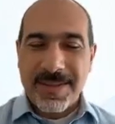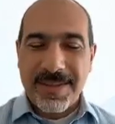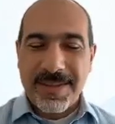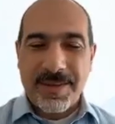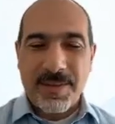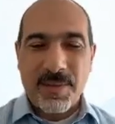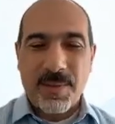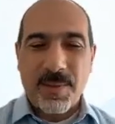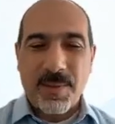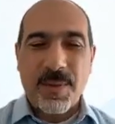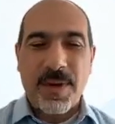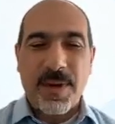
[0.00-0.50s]

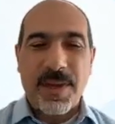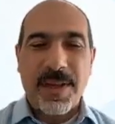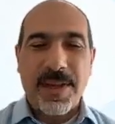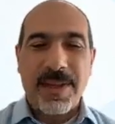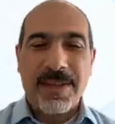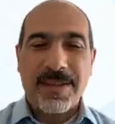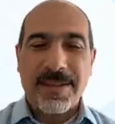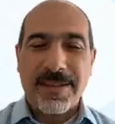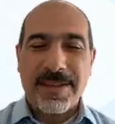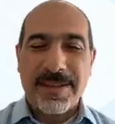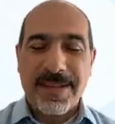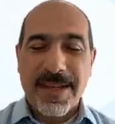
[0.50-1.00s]
put
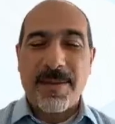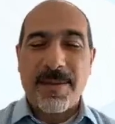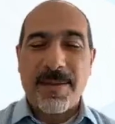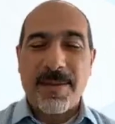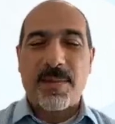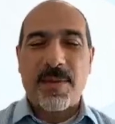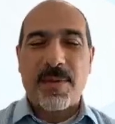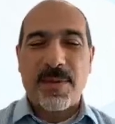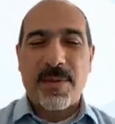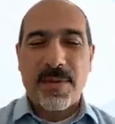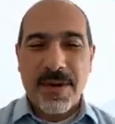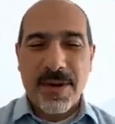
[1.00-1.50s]
in
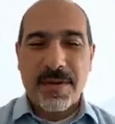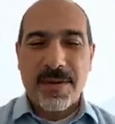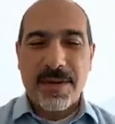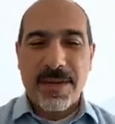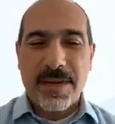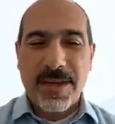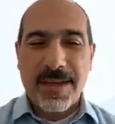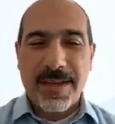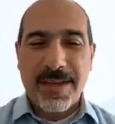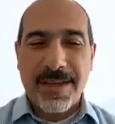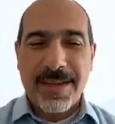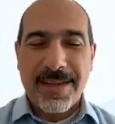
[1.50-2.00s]

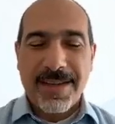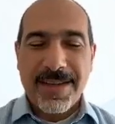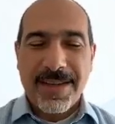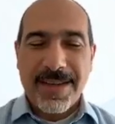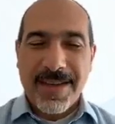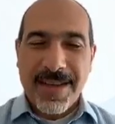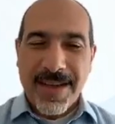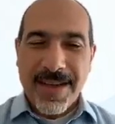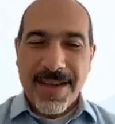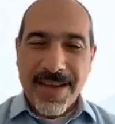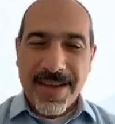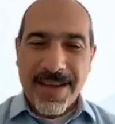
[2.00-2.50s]
temporarily
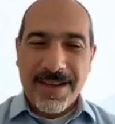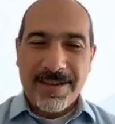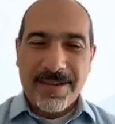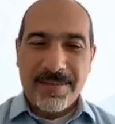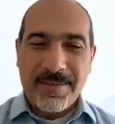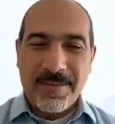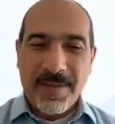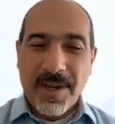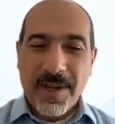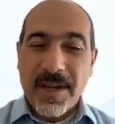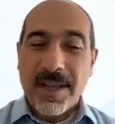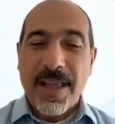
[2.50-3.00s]

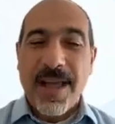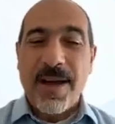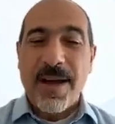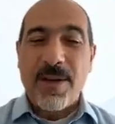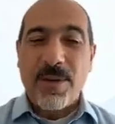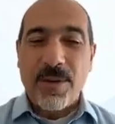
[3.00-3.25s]
allow